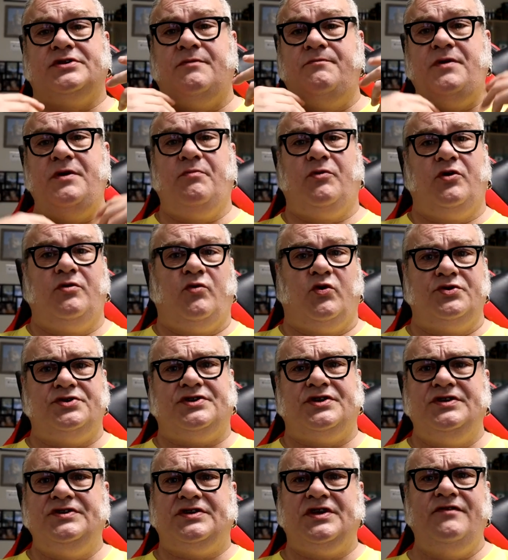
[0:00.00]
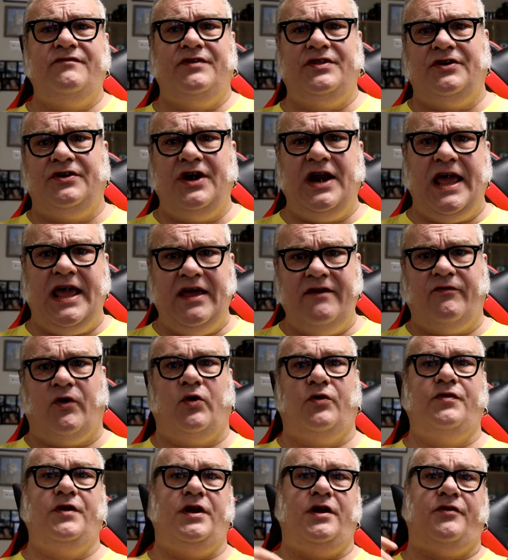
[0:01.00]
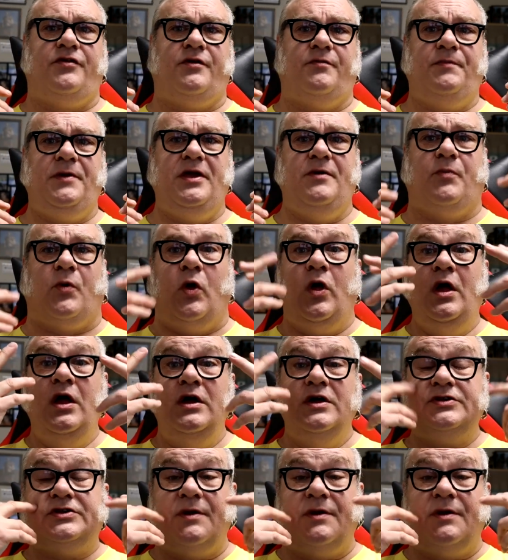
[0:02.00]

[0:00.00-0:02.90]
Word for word: Some people are more sensitive in their navel than other people.